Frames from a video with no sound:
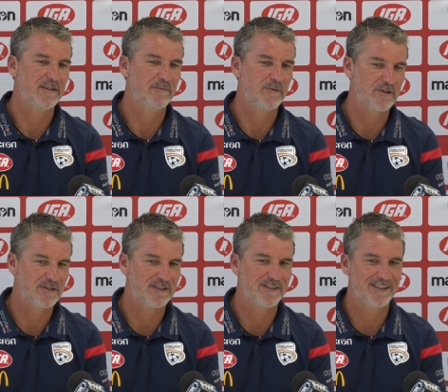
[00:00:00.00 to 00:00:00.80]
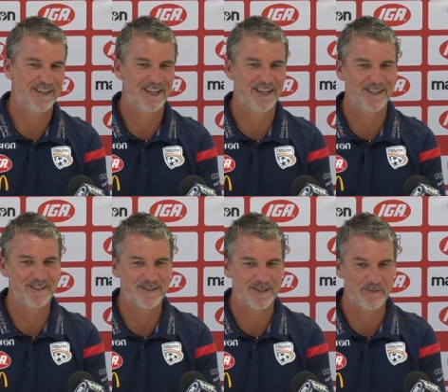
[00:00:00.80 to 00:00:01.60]
First, again,
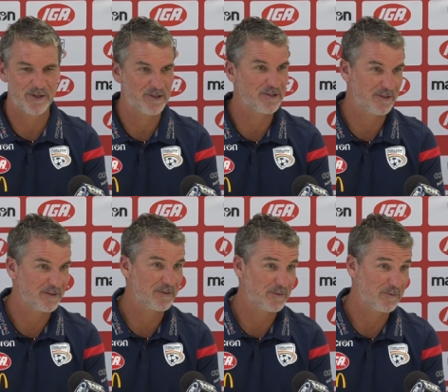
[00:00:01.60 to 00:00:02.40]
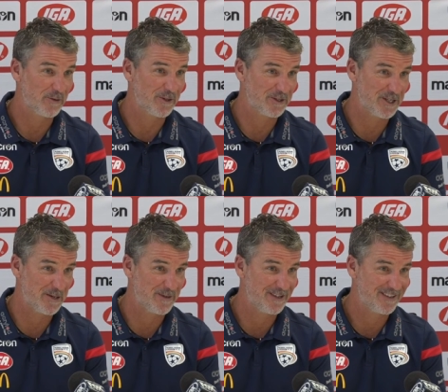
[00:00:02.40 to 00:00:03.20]
it's a question for the
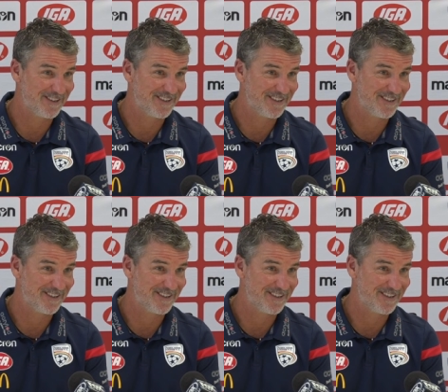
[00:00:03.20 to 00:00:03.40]
chairman.